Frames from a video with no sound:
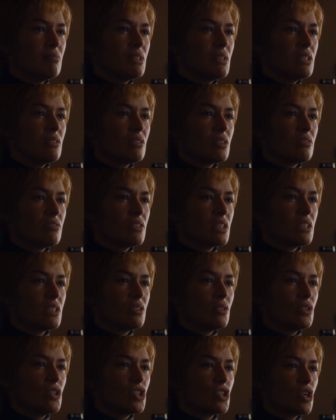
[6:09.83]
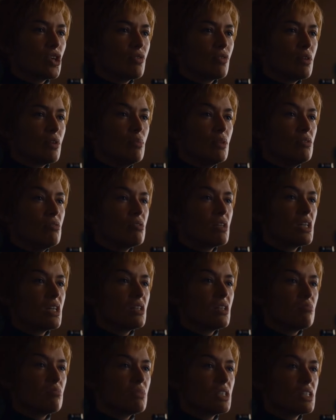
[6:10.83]
You may not have killed Joffrey, but you
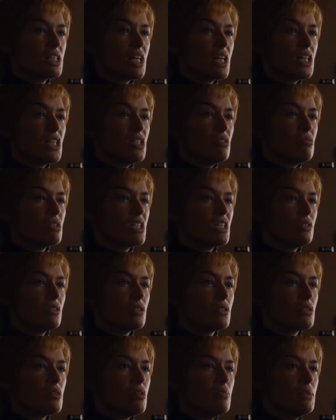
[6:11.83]
killed Myrcella, you killed